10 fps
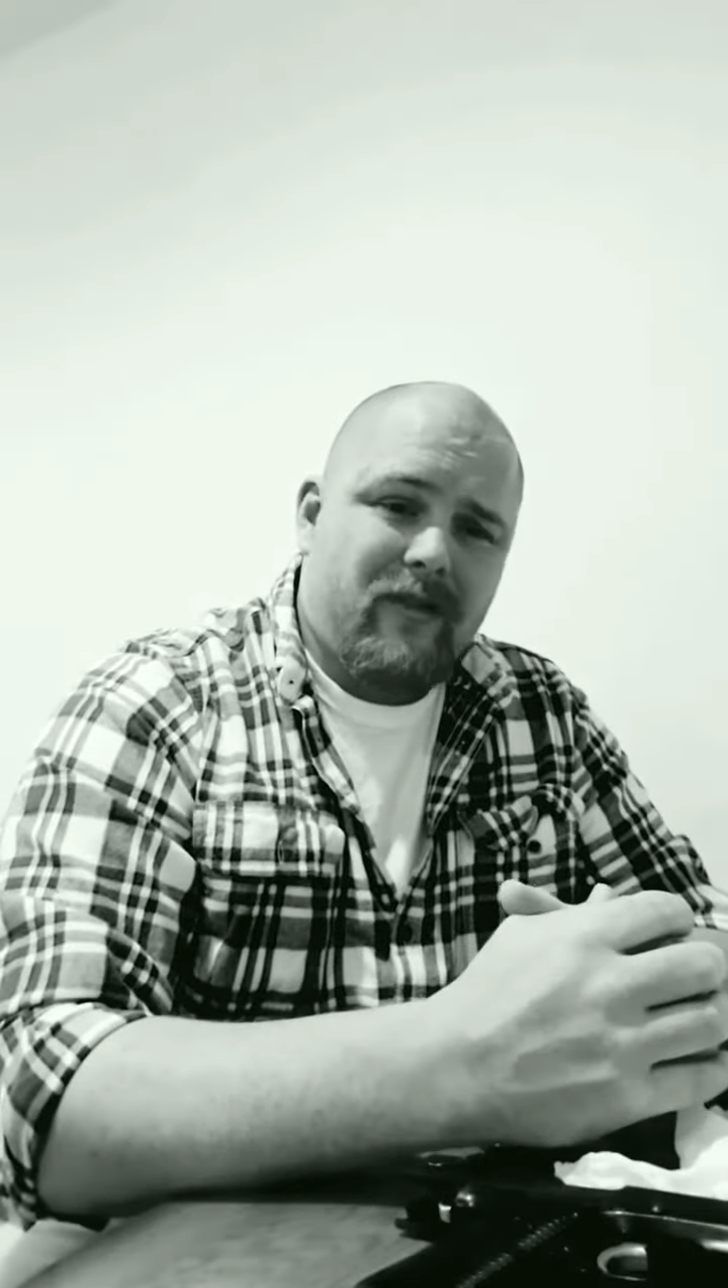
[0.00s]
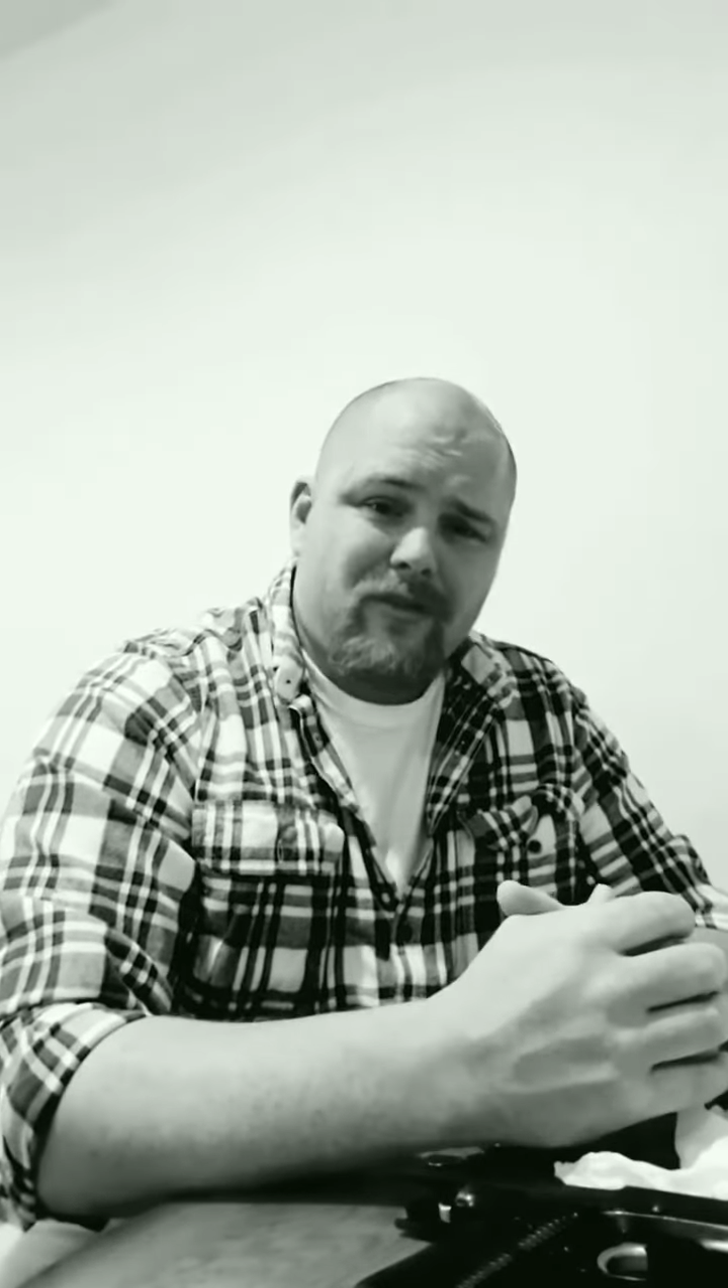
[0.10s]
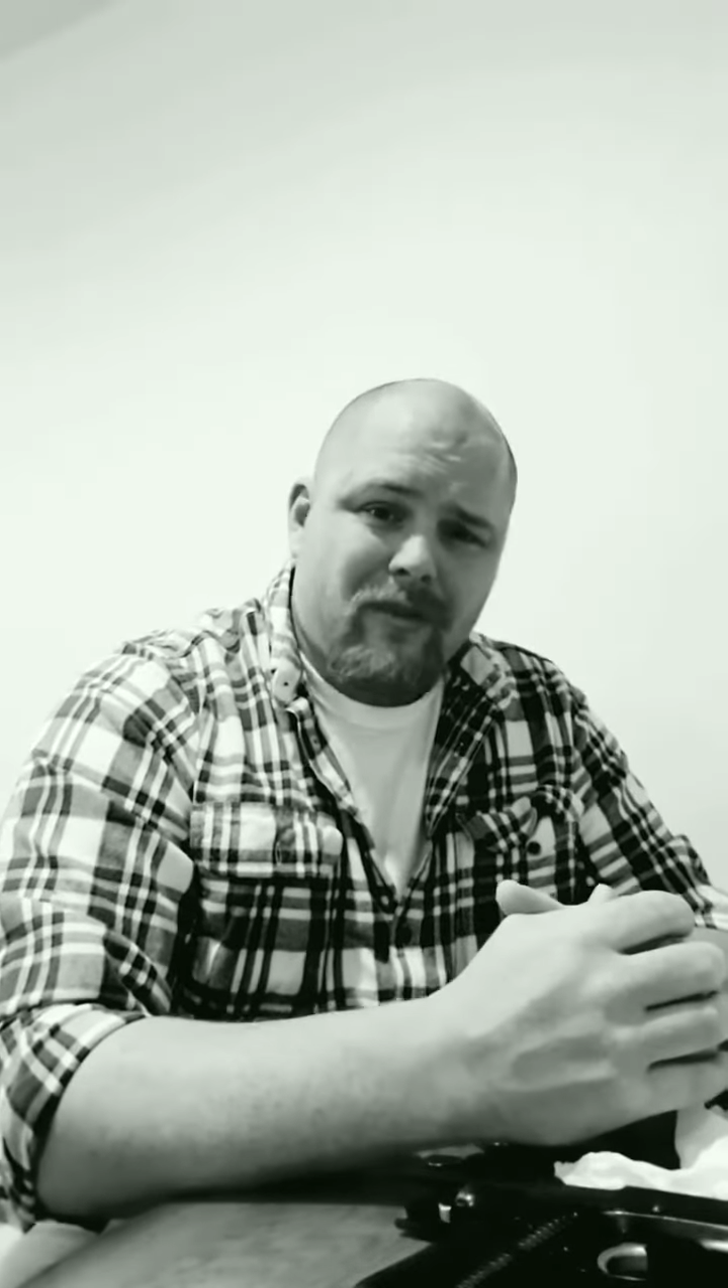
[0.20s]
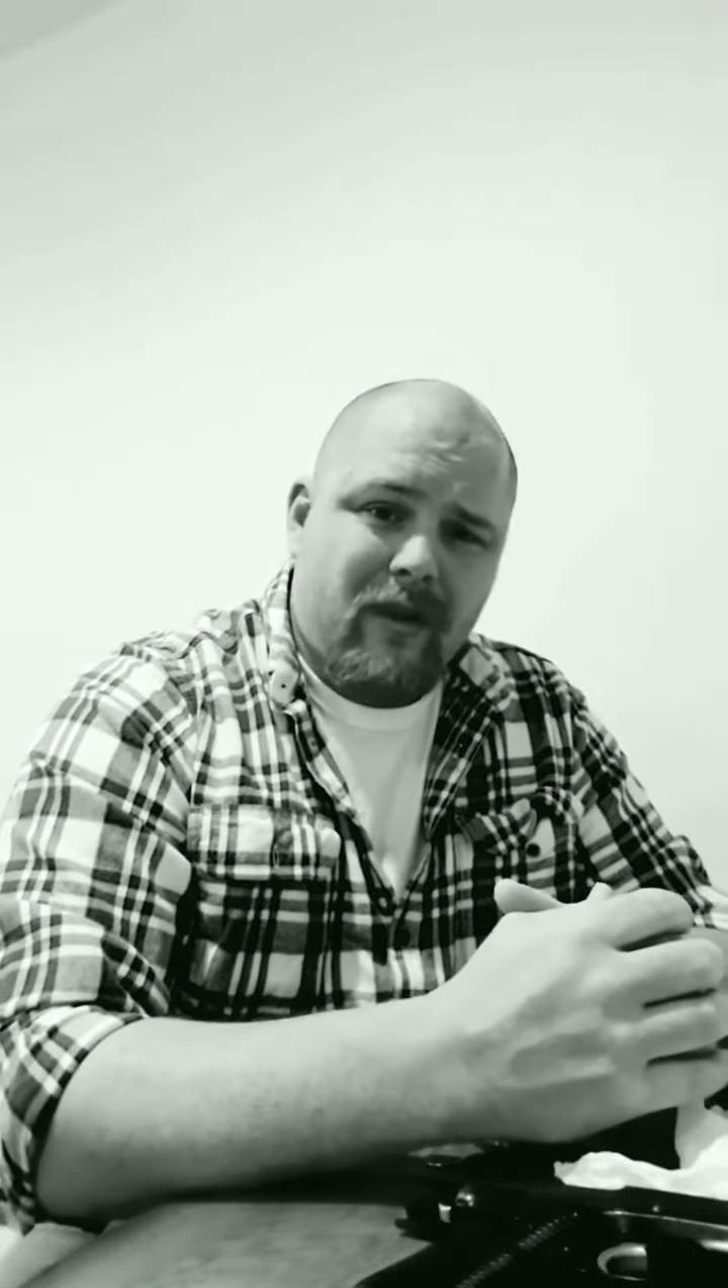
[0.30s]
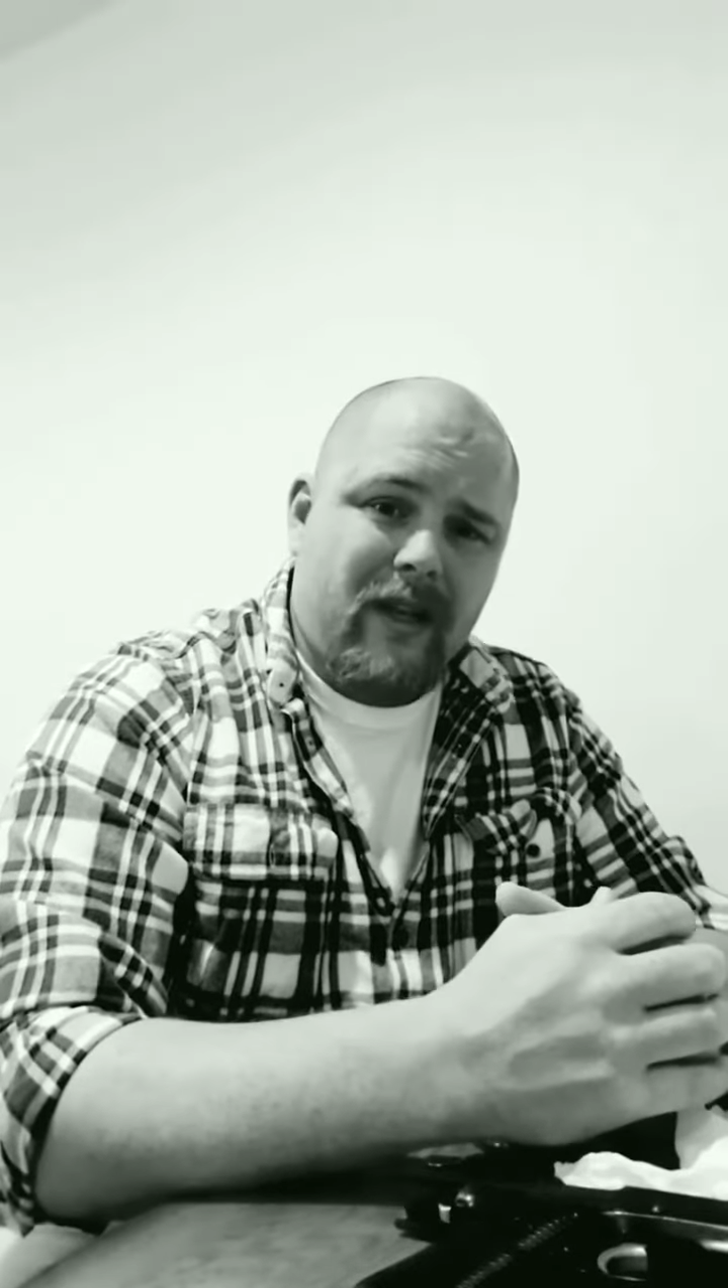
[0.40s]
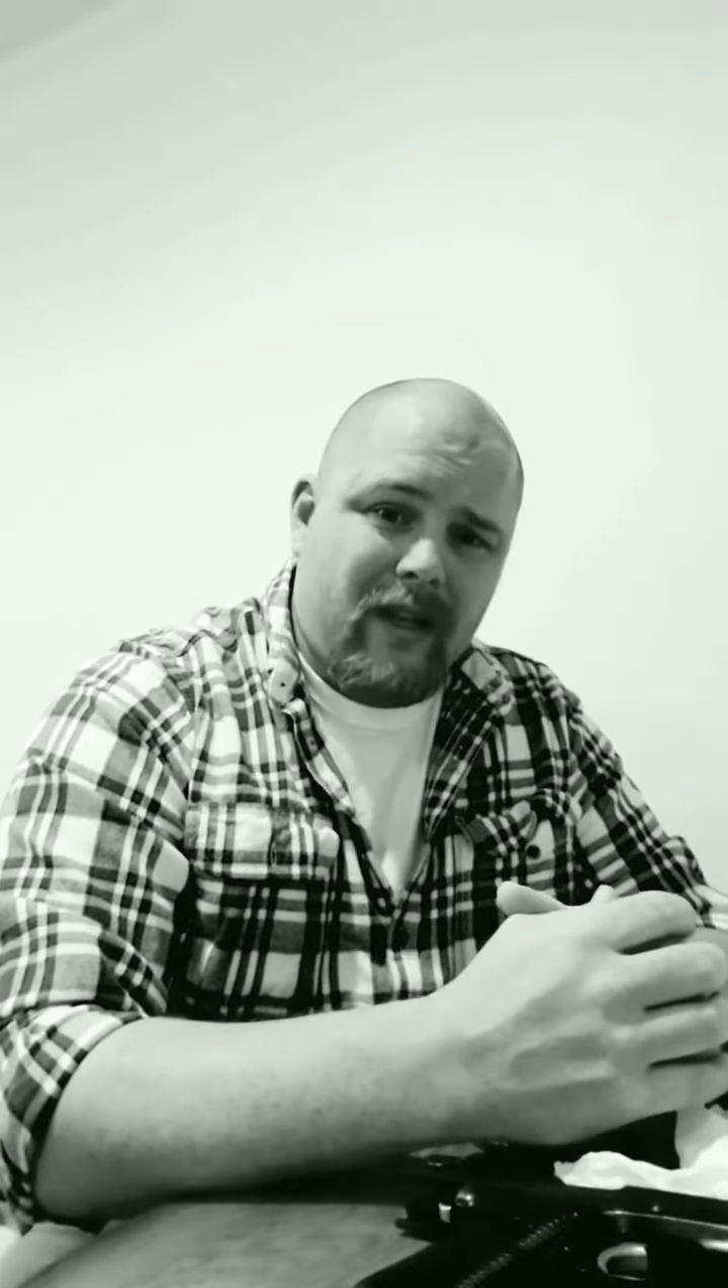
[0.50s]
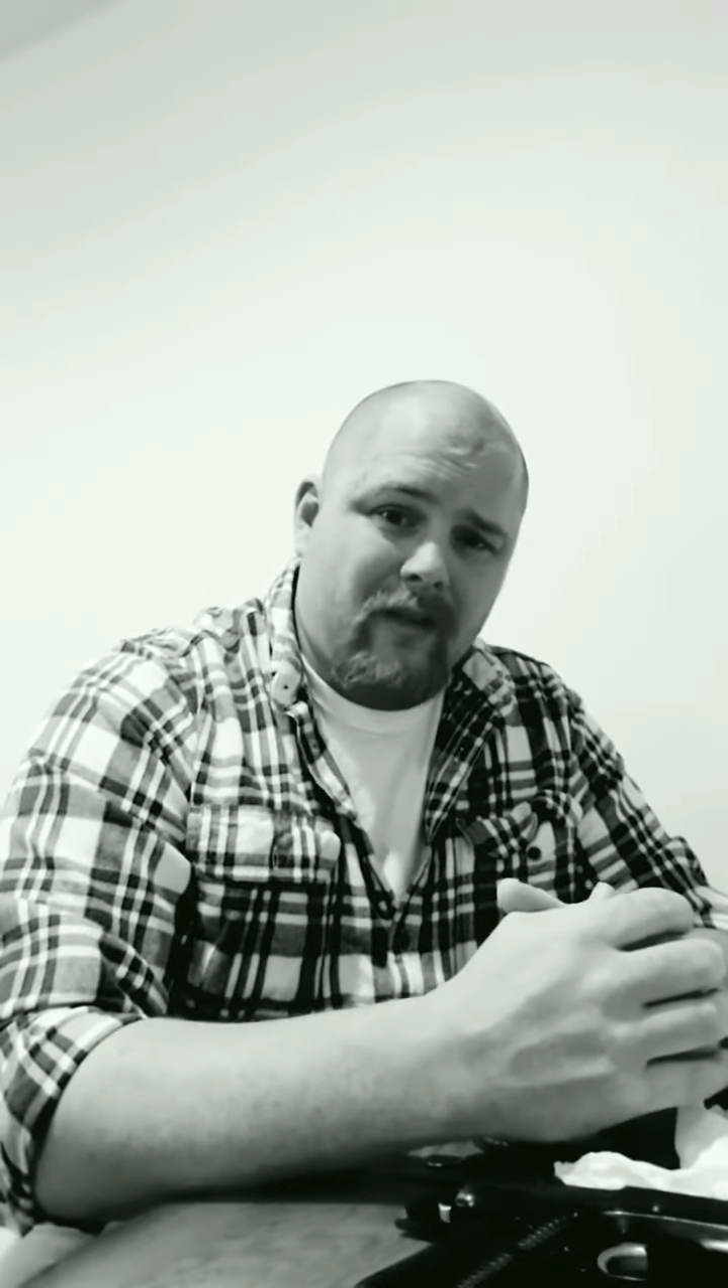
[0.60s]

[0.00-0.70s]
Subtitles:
instructing